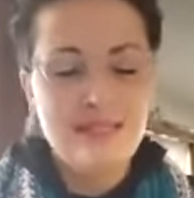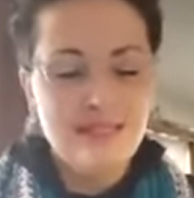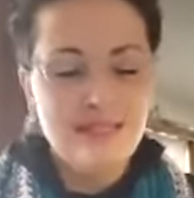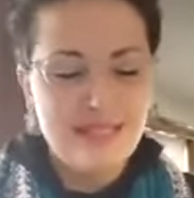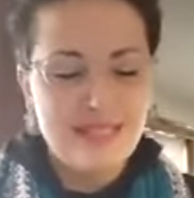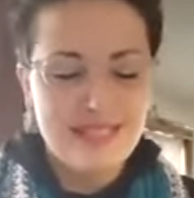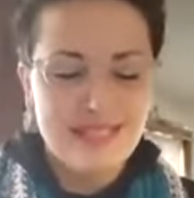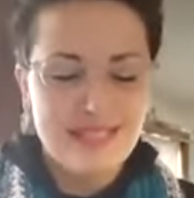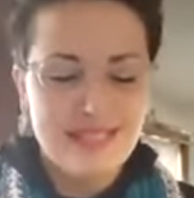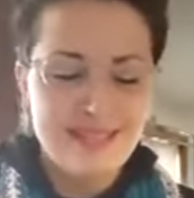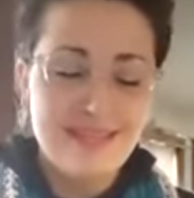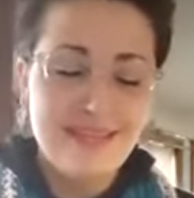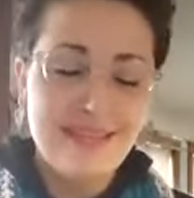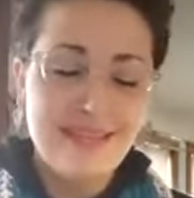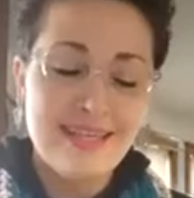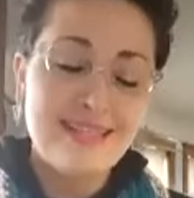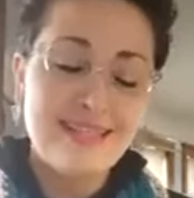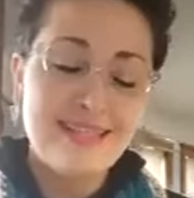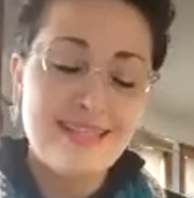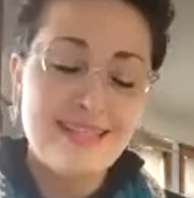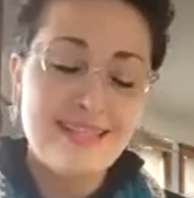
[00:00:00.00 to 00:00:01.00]
It's an
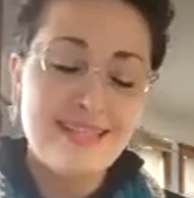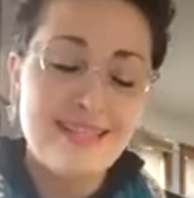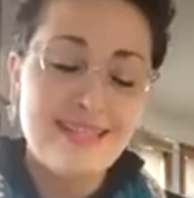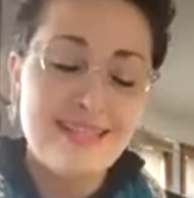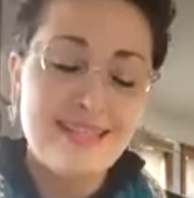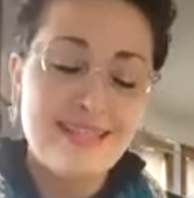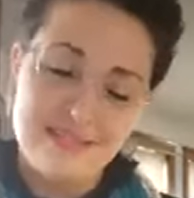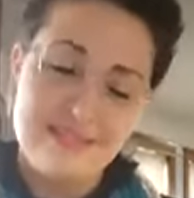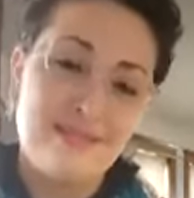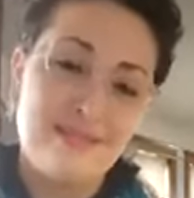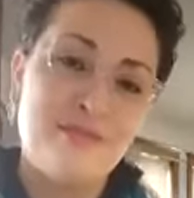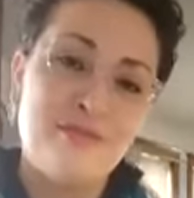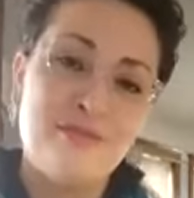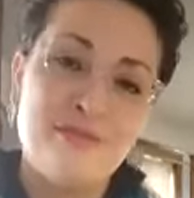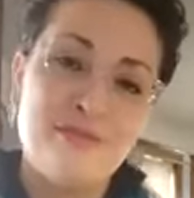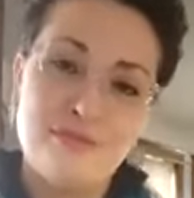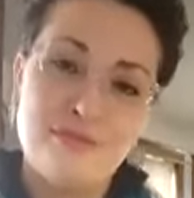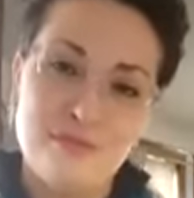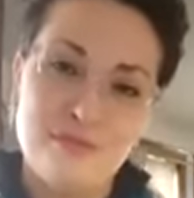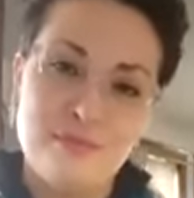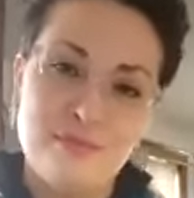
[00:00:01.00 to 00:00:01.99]
eclectic mix of
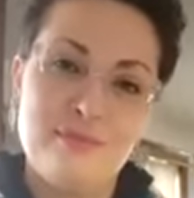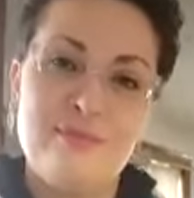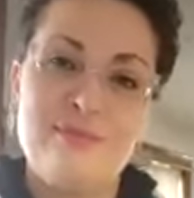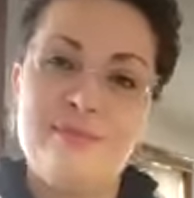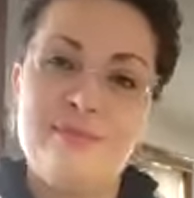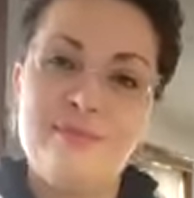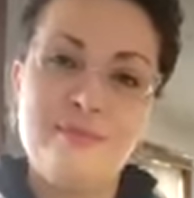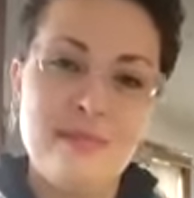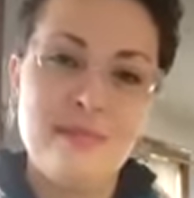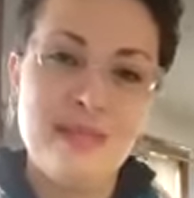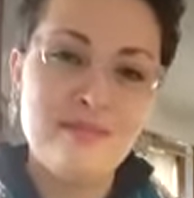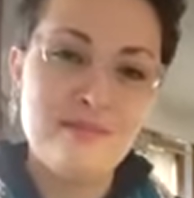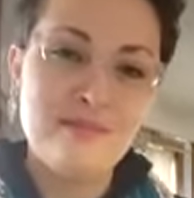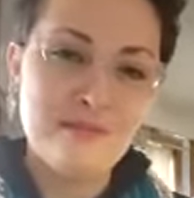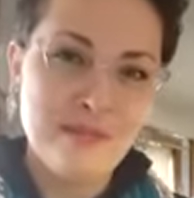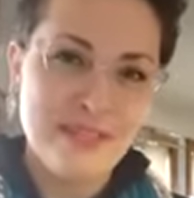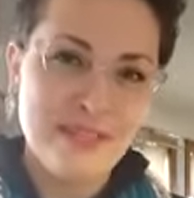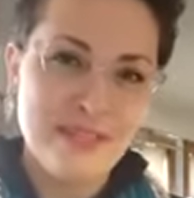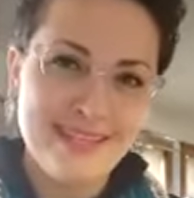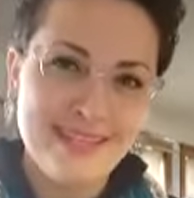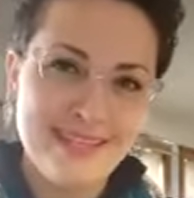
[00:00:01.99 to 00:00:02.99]

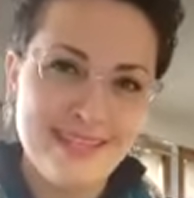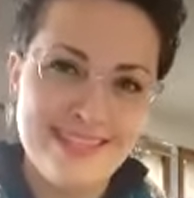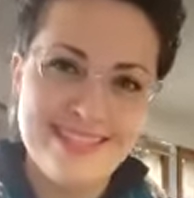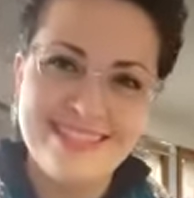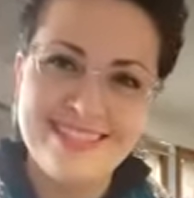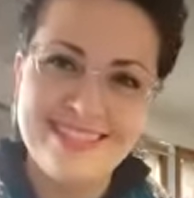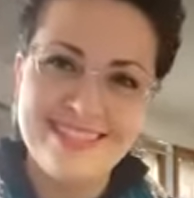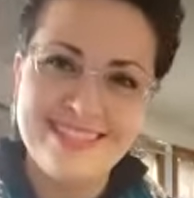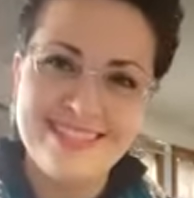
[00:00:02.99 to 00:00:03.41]
everything.